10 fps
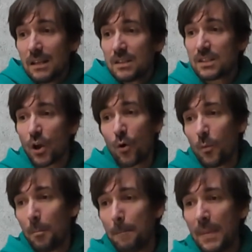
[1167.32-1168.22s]

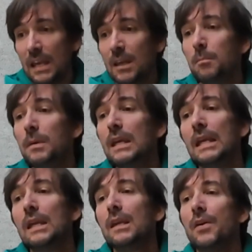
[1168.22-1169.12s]
So
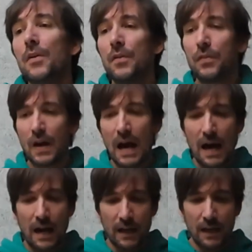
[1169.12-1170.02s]
maybe the
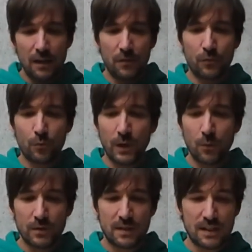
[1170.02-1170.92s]
high
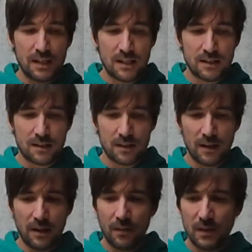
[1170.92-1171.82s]
frequencies
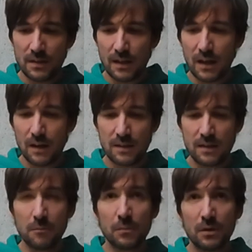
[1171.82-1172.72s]
in this kind of
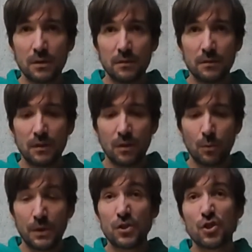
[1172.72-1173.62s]
cymbal,
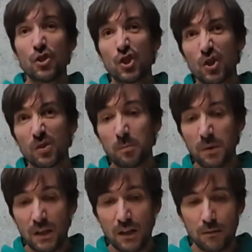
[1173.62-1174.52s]
which should
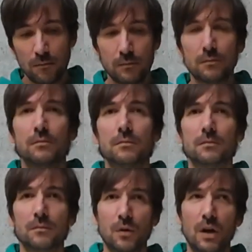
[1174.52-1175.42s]
be,
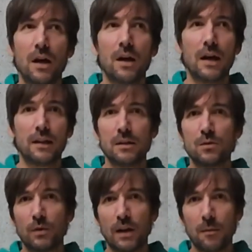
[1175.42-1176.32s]
at
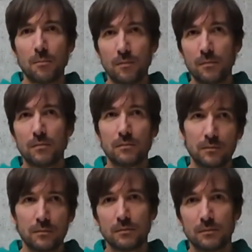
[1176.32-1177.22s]
least what I'm
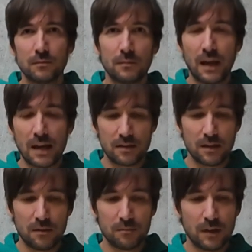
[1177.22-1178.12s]

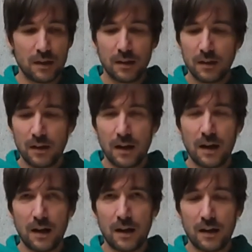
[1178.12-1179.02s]
guessing,
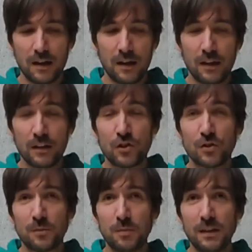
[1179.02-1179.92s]
it
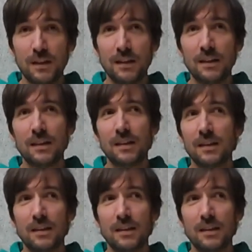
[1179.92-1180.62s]
should be,